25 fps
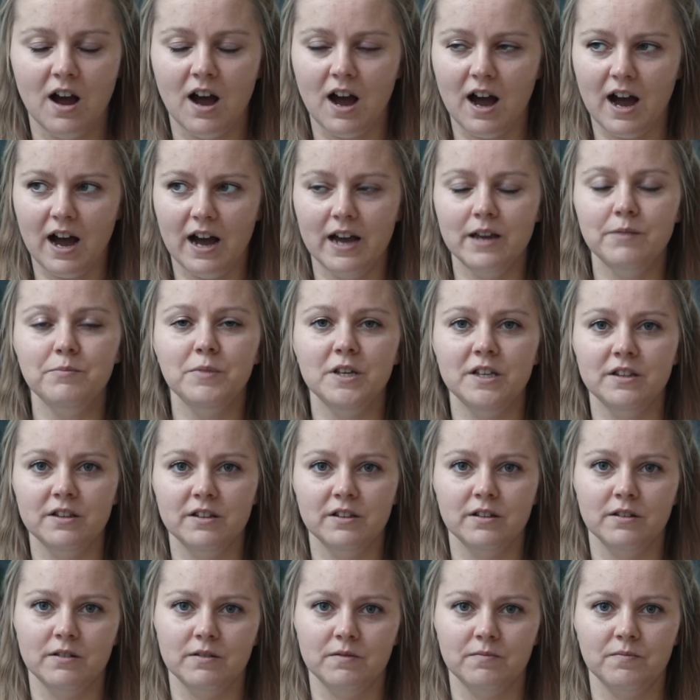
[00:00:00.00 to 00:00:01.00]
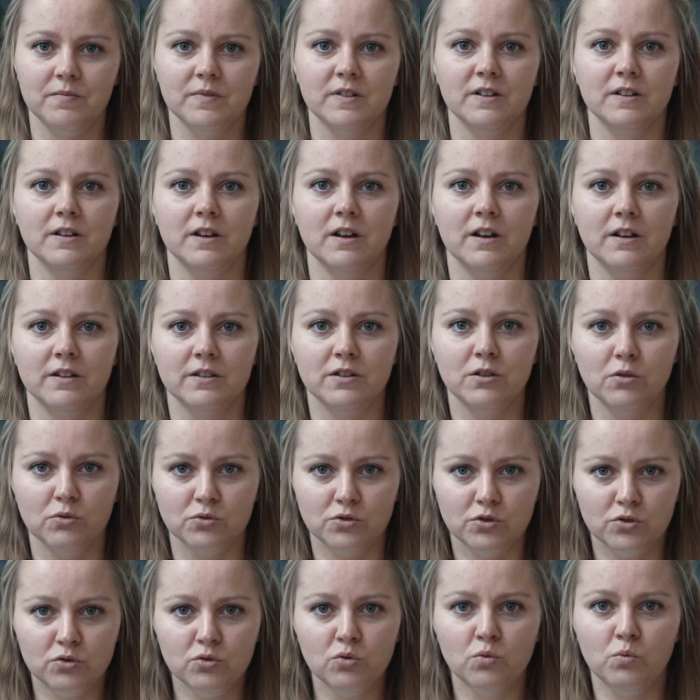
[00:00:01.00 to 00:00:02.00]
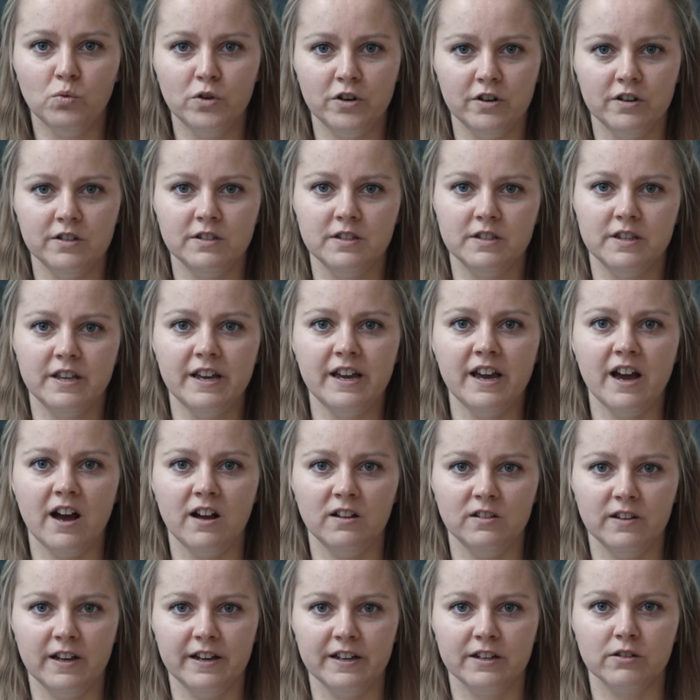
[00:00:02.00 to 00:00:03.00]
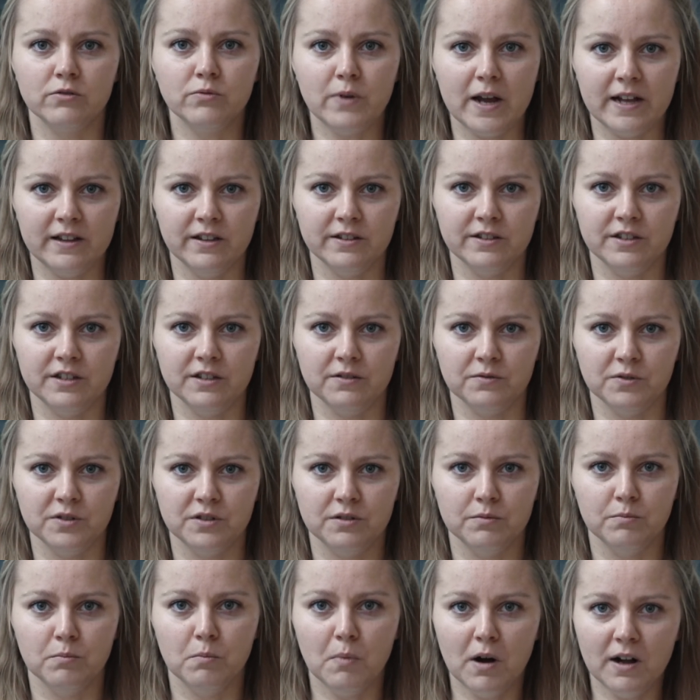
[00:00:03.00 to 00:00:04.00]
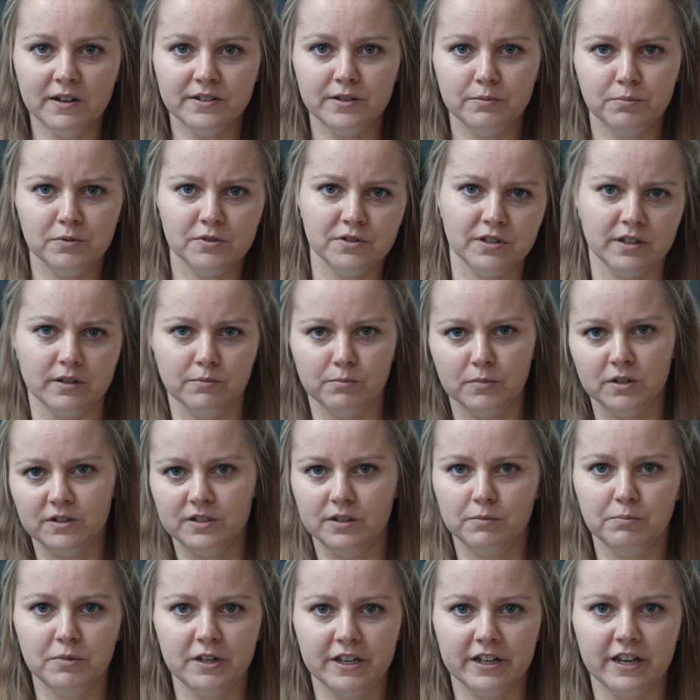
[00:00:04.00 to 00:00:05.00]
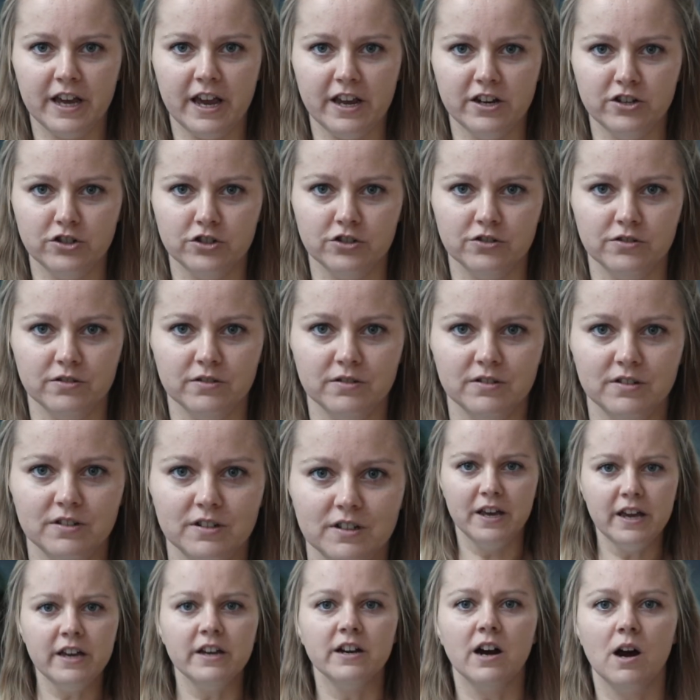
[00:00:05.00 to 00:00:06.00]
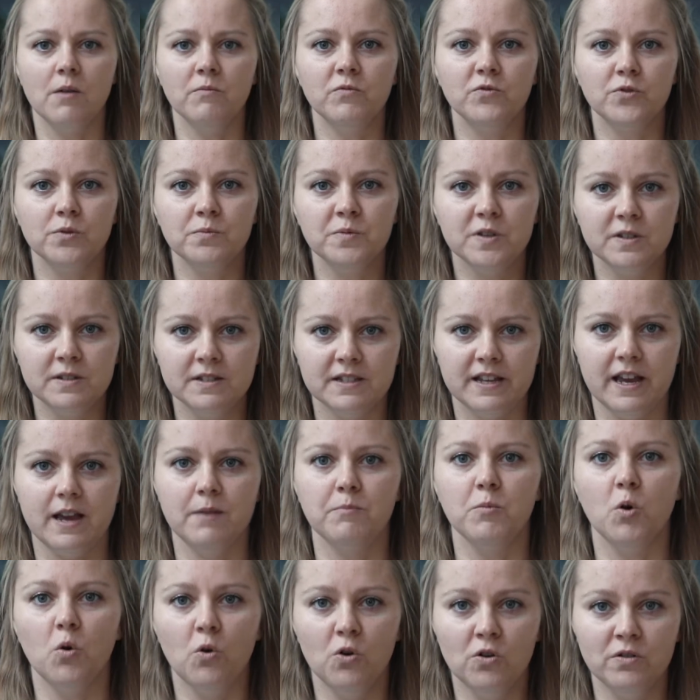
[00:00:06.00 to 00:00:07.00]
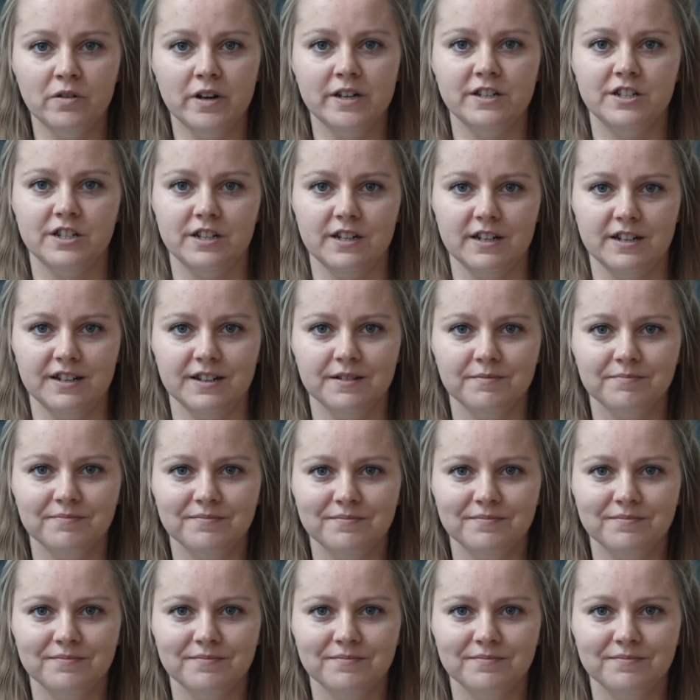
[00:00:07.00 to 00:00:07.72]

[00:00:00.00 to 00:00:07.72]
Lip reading: I mean, those two words, they are like relatives, multiples and multiplication. They come from the same origin.